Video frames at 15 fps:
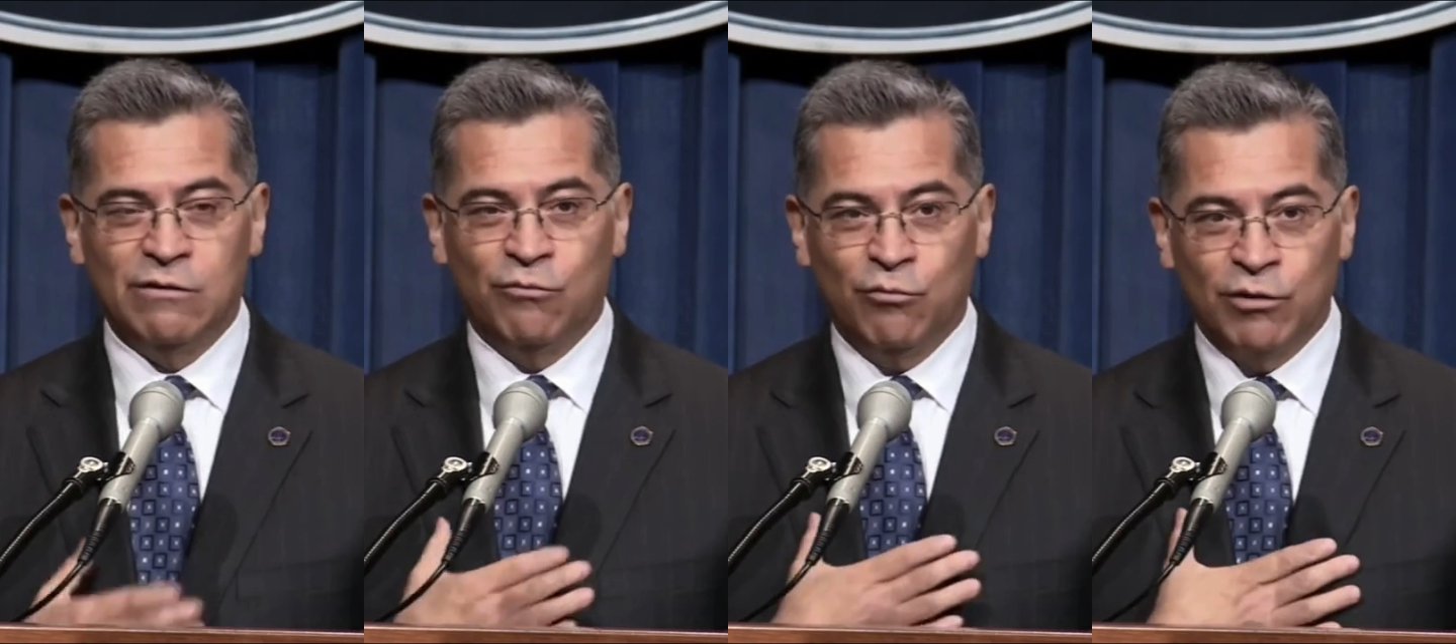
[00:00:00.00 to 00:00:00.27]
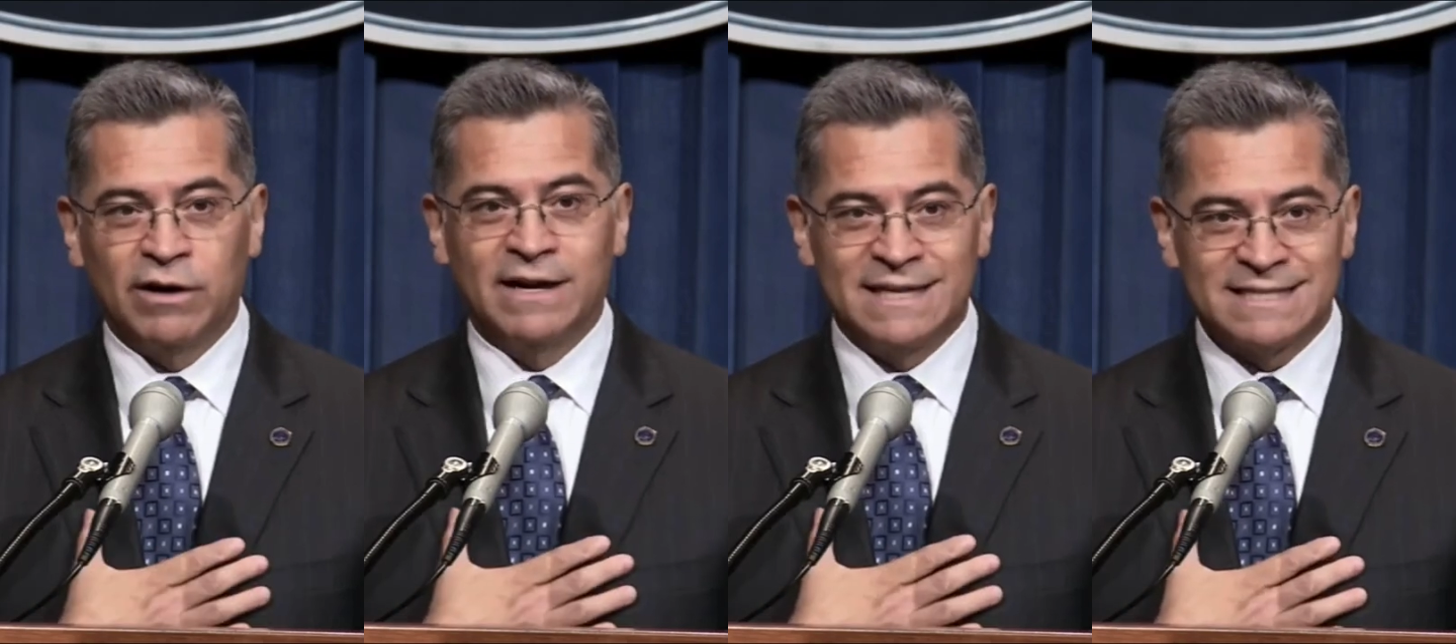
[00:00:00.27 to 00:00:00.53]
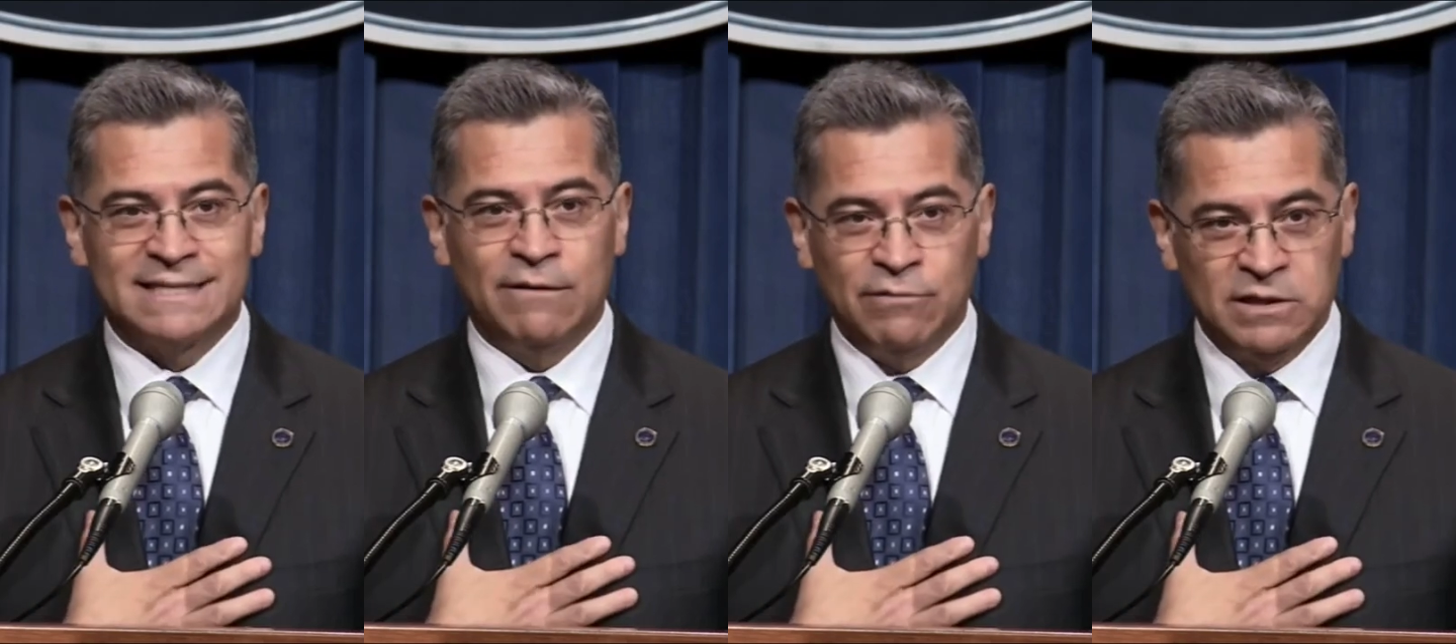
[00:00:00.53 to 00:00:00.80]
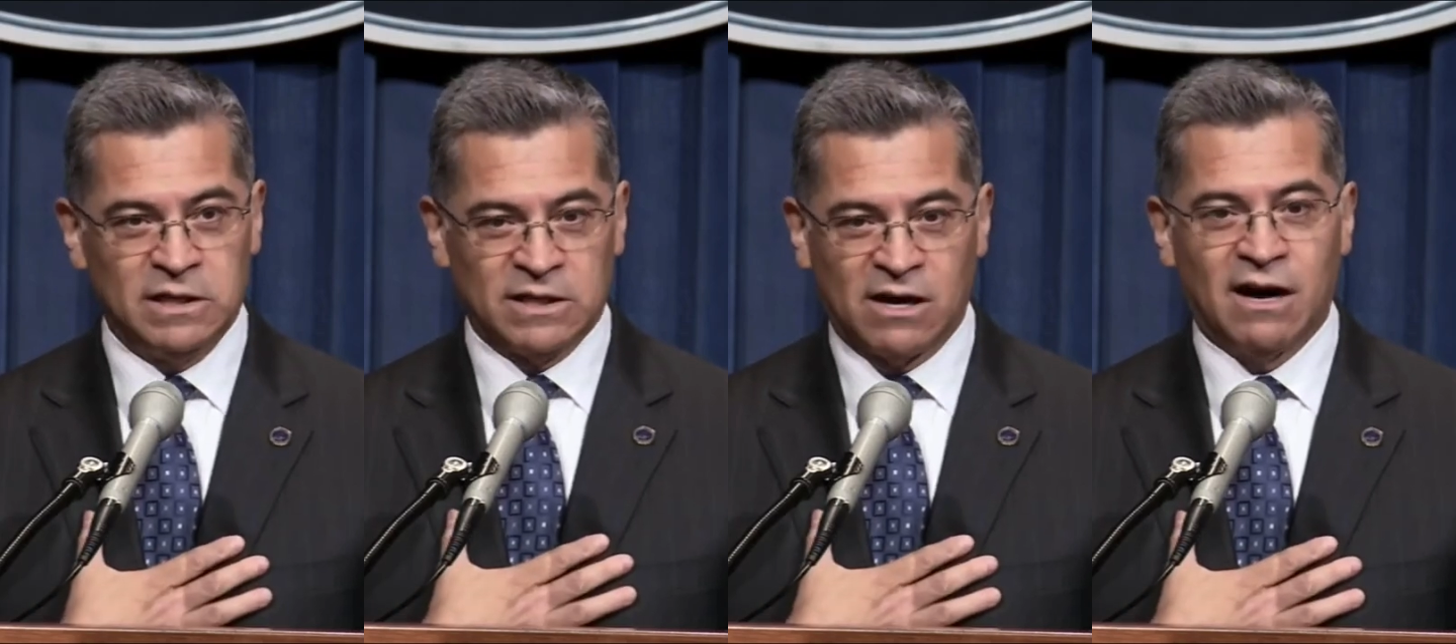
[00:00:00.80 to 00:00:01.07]
we're going to stay
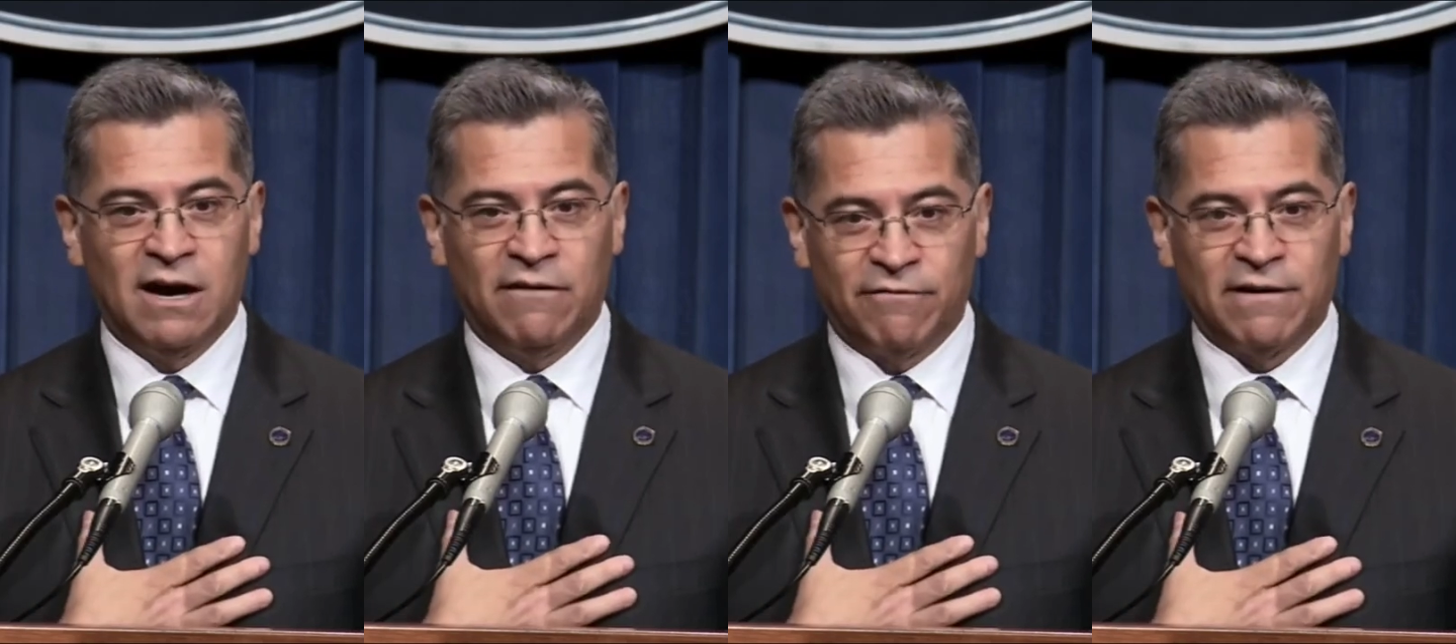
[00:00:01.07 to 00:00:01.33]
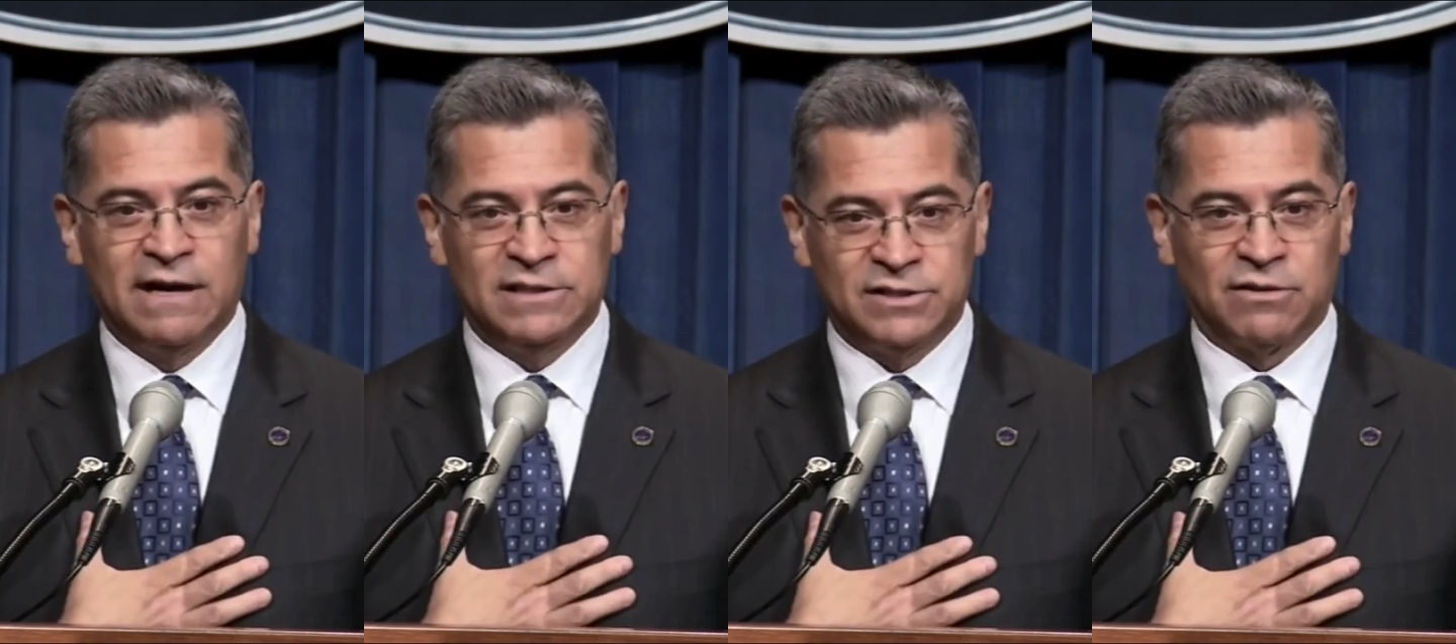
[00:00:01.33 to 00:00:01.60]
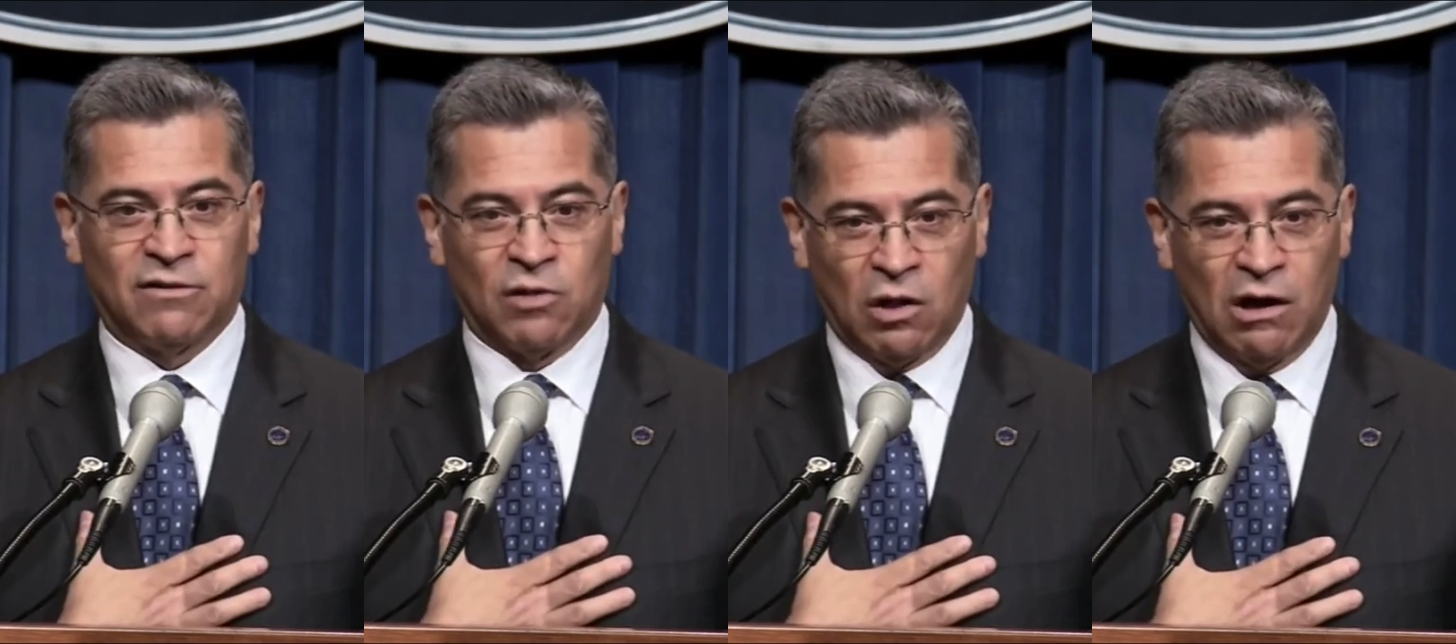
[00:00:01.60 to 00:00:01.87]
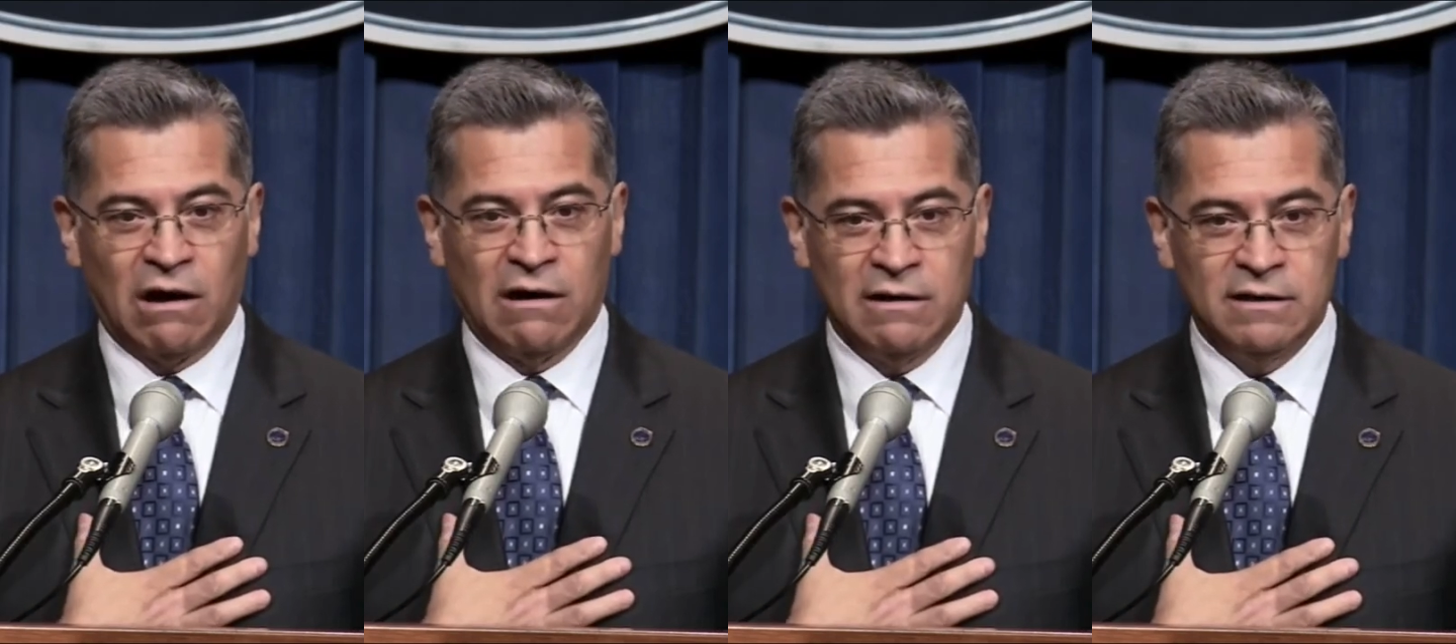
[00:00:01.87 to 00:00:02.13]
within the confines of the
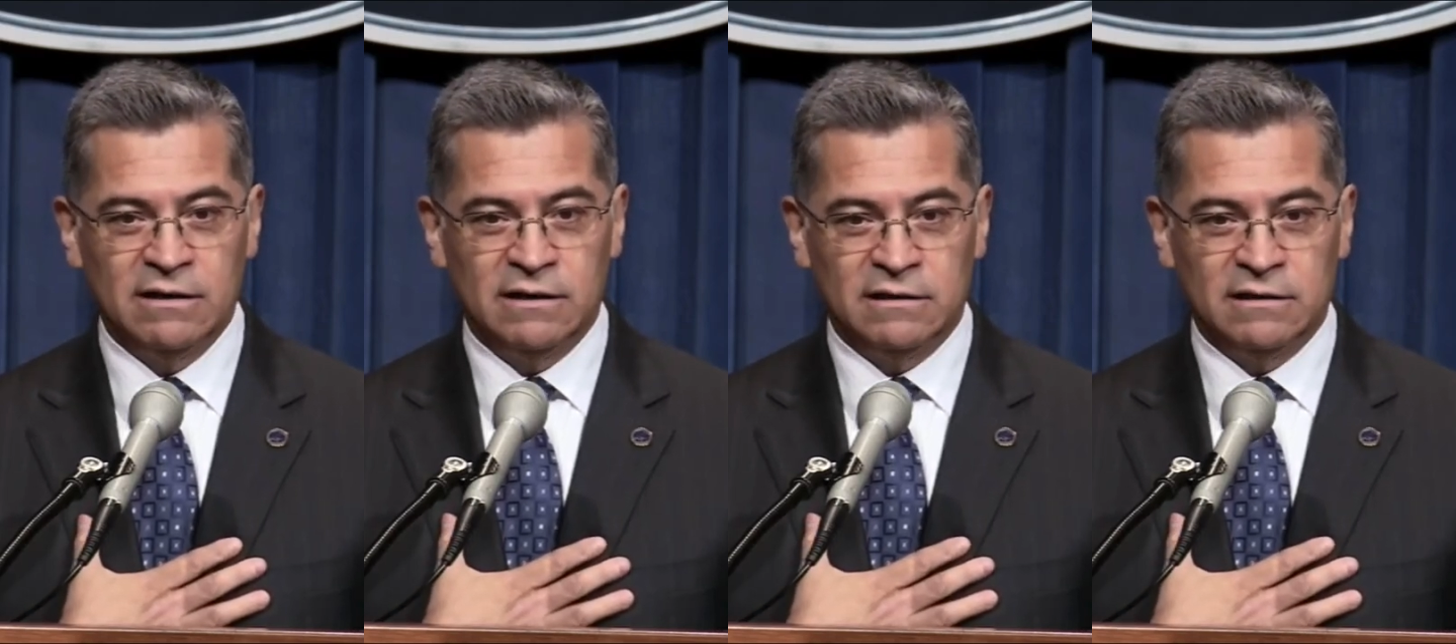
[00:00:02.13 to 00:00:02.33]
law,